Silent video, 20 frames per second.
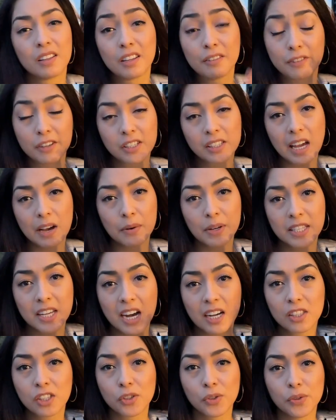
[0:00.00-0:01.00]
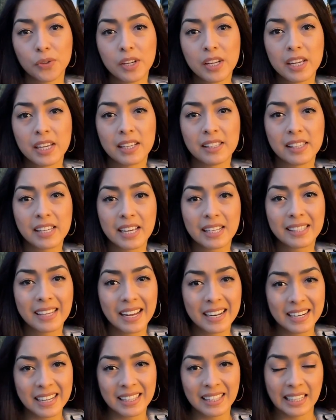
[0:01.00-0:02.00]
The first guy we talked to is the
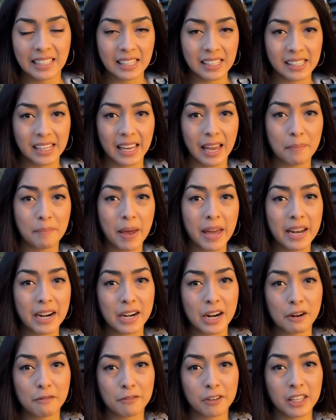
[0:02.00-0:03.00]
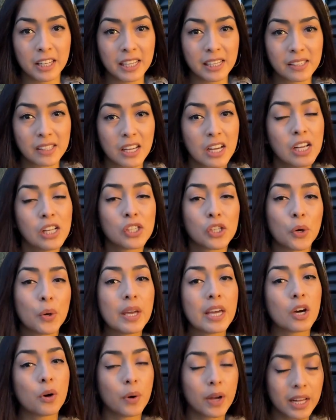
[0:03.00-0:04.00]
attendant that doesn't get paid enough for this, so
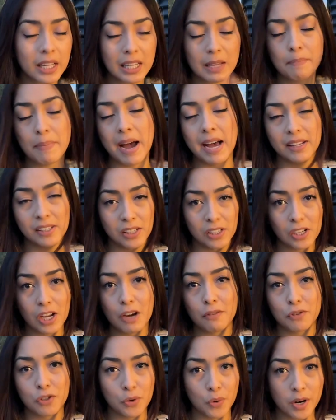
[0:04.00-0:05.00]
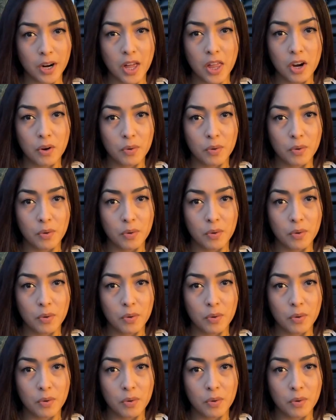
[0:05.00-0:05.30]
he quickly passed us off to another